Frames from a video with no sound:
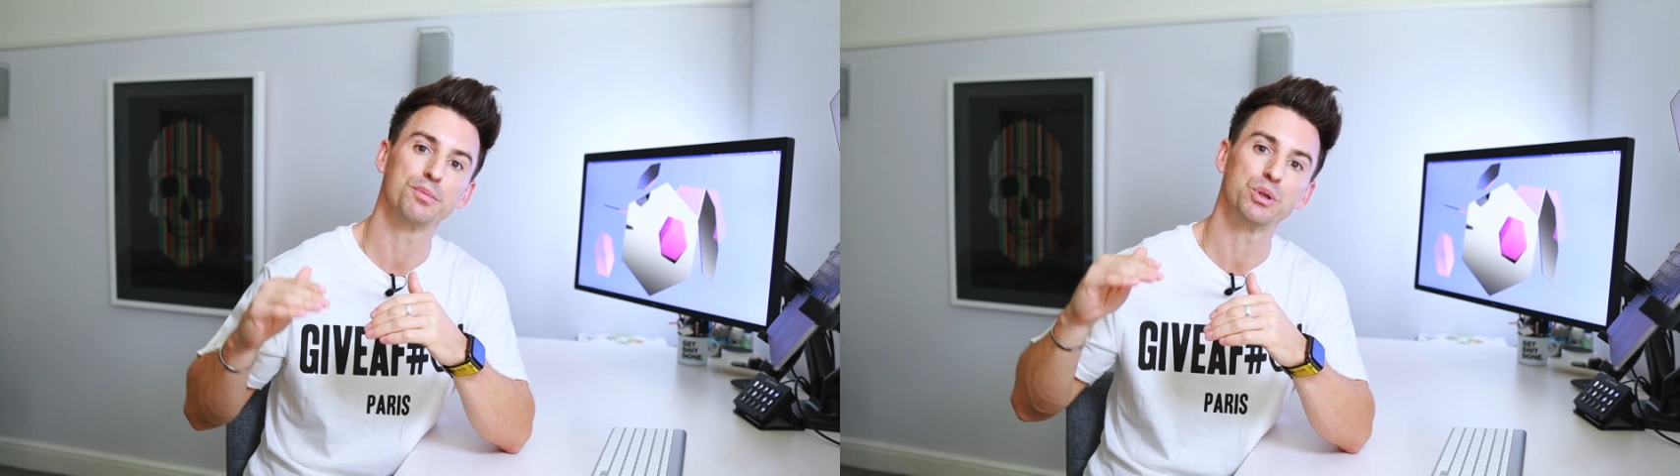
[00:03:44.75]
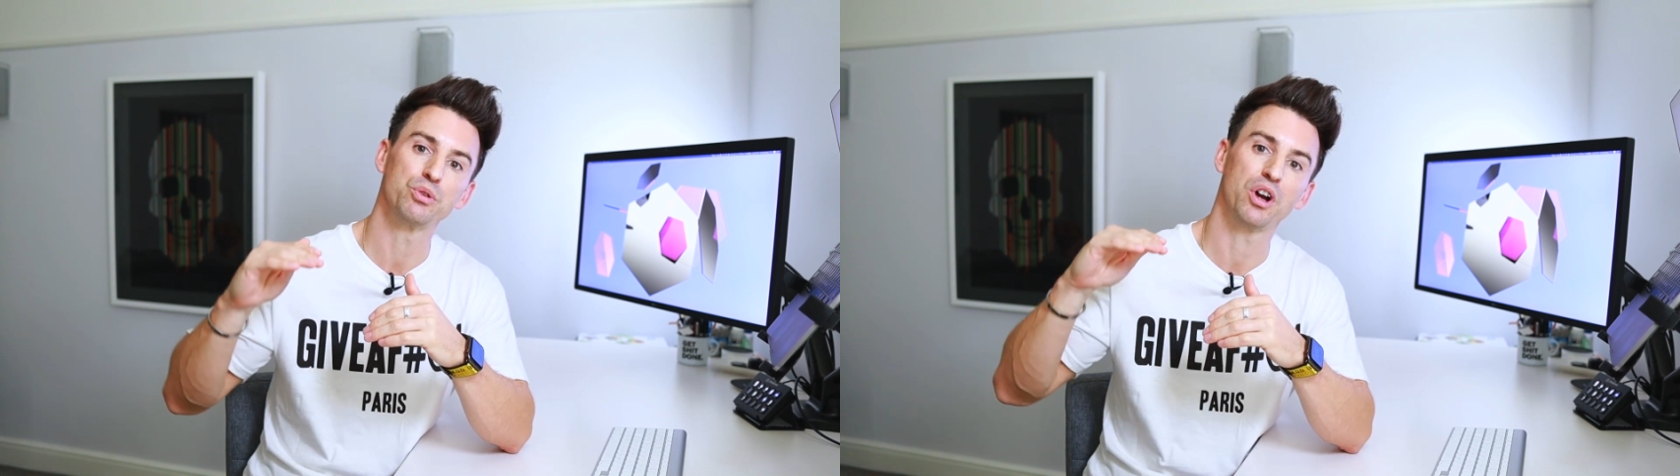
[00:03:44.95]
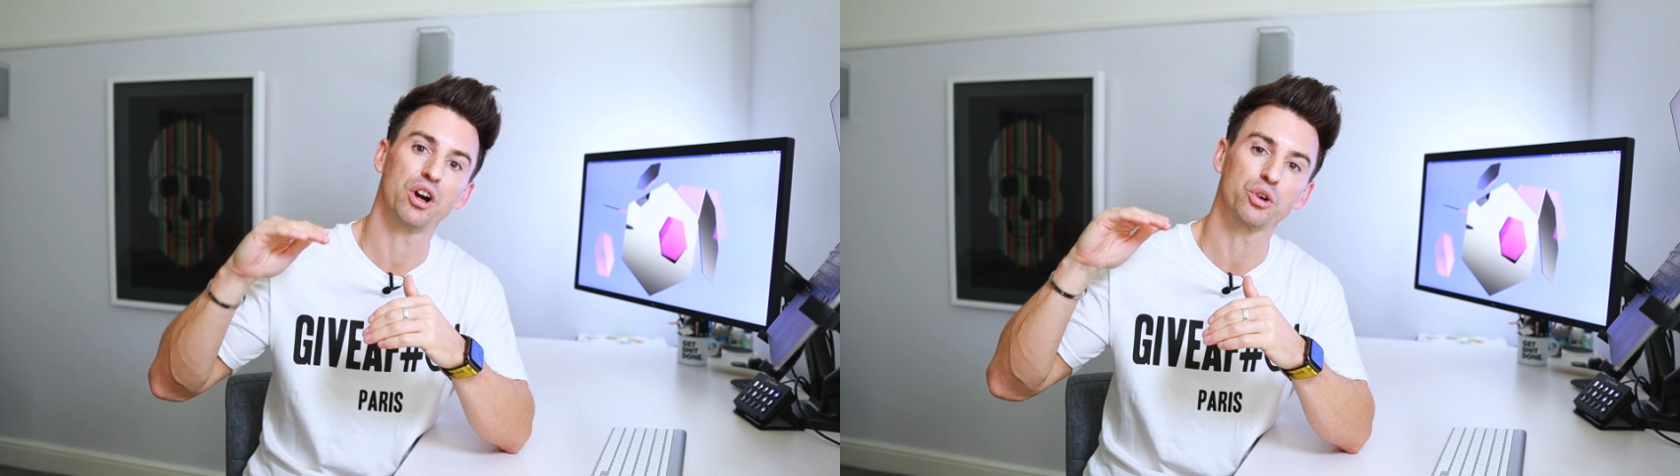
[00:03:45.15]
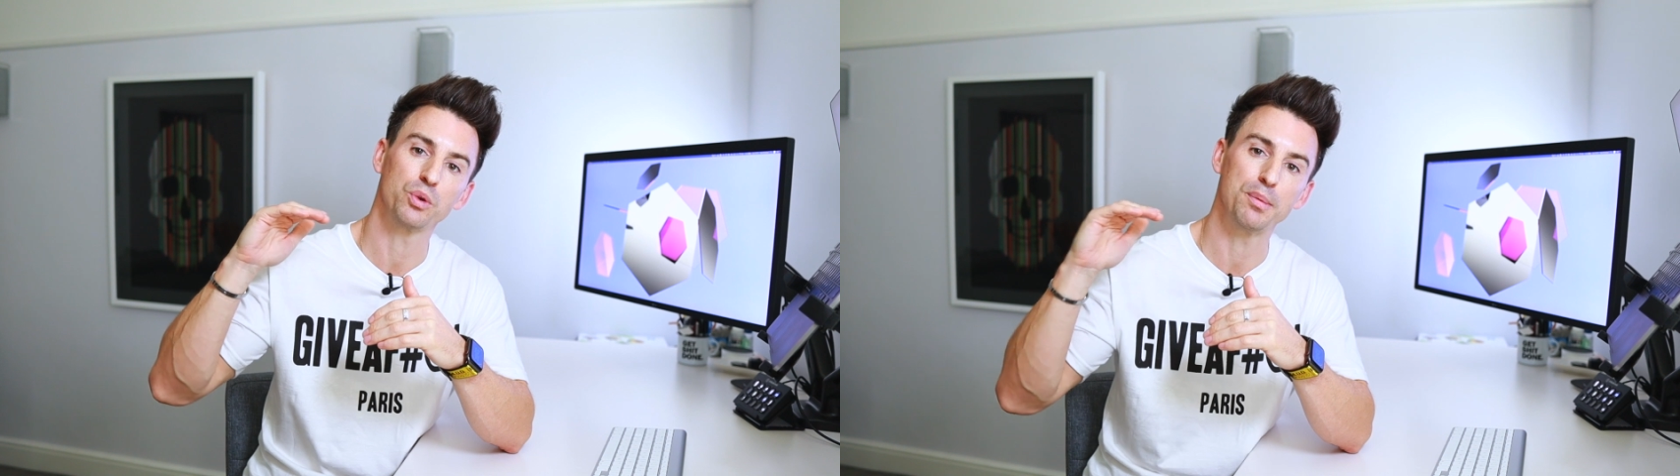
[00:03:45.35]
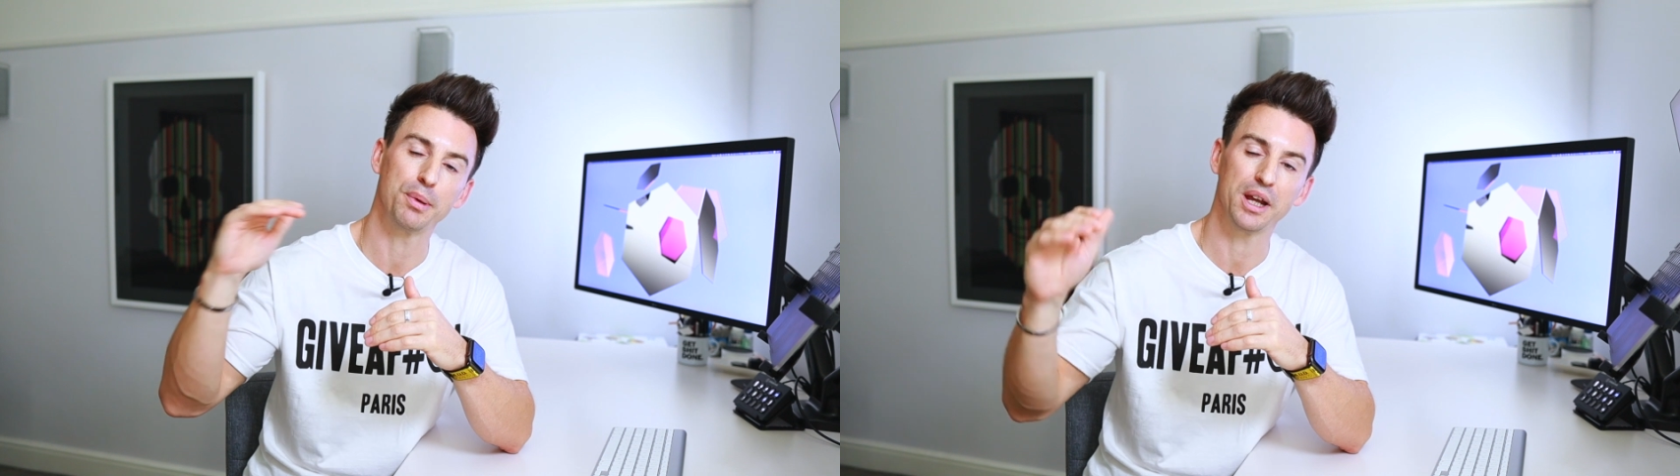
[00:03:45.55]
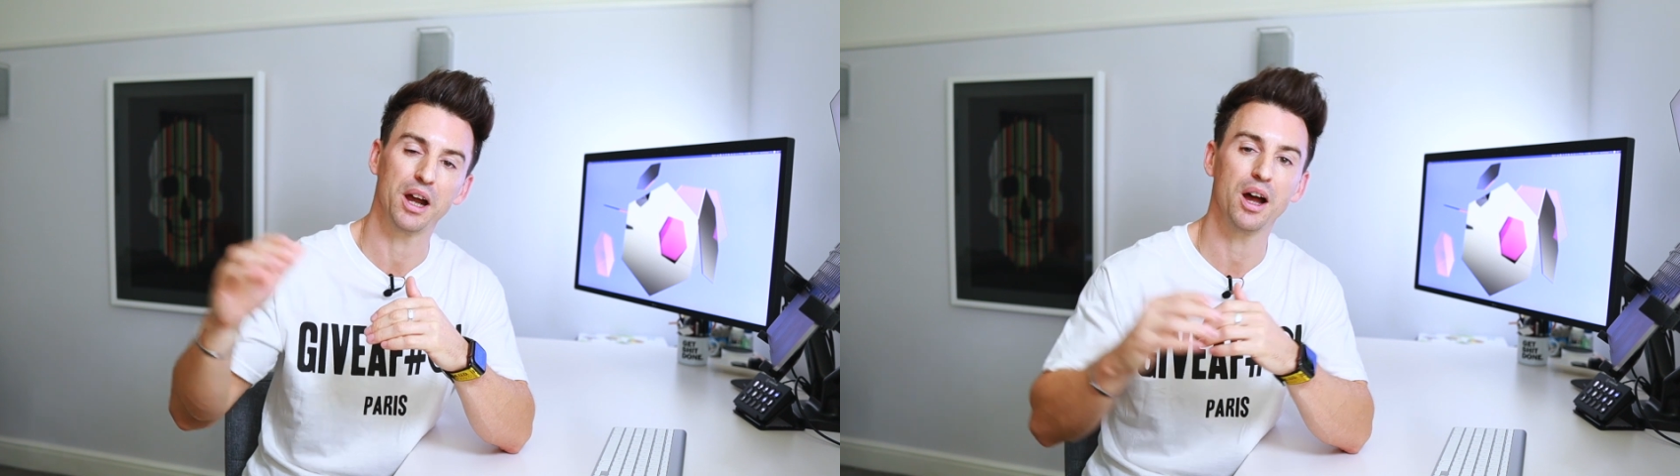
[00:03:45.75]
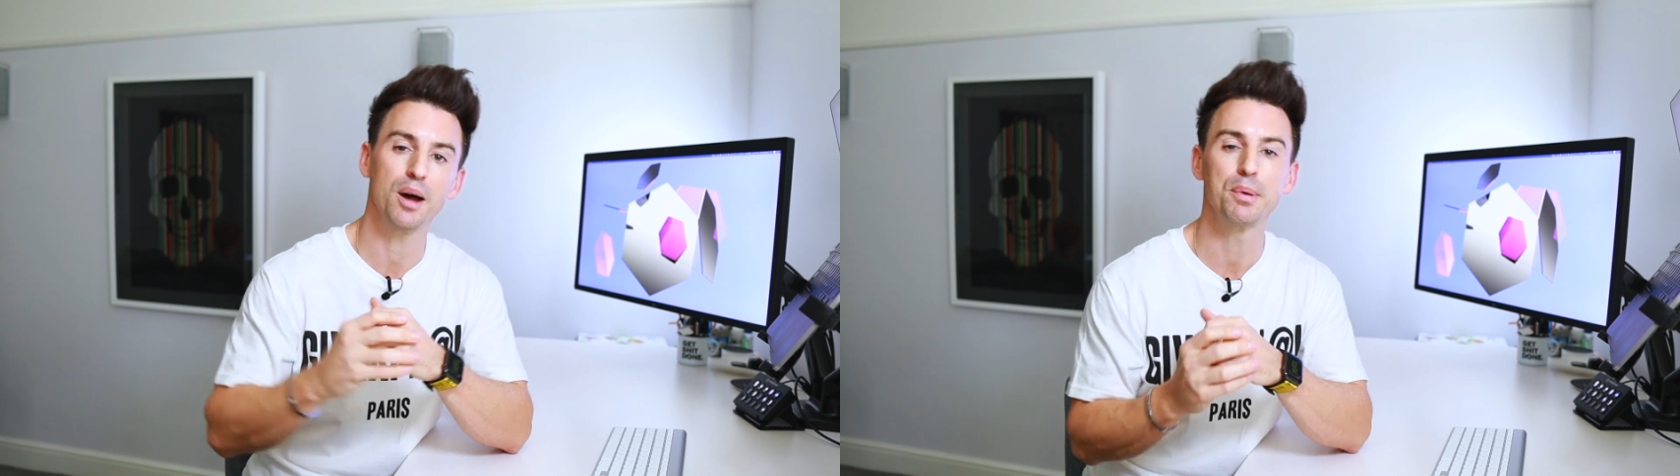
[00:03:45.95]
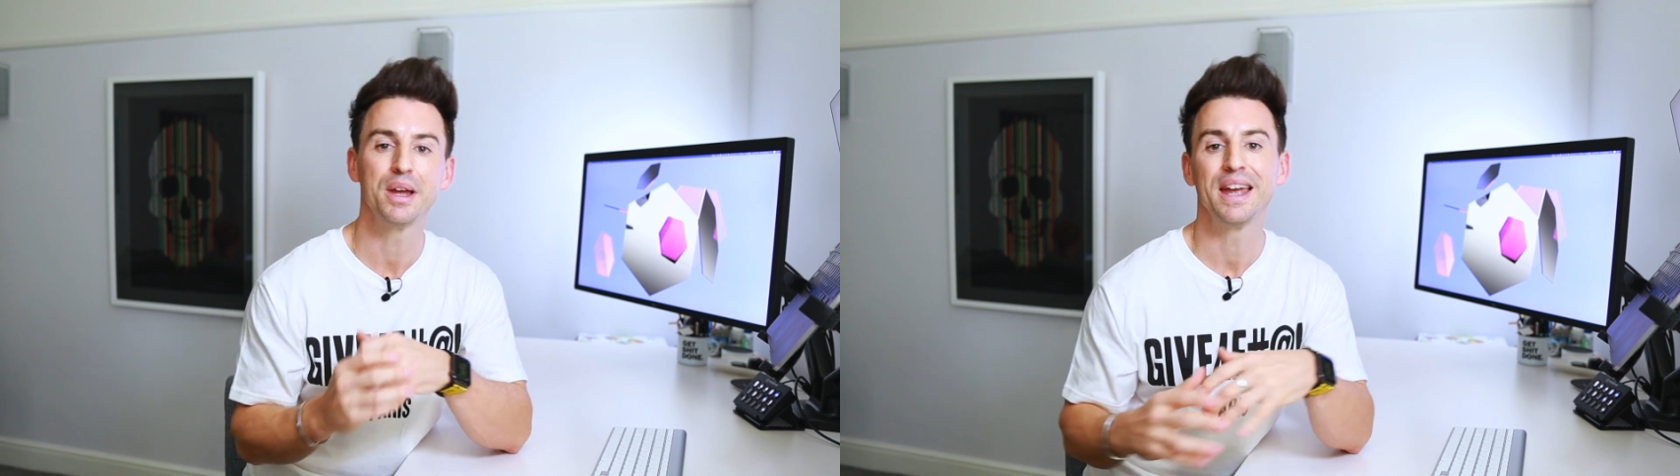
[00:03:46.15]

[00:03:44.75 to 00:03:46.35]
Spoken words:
meals are creeping up.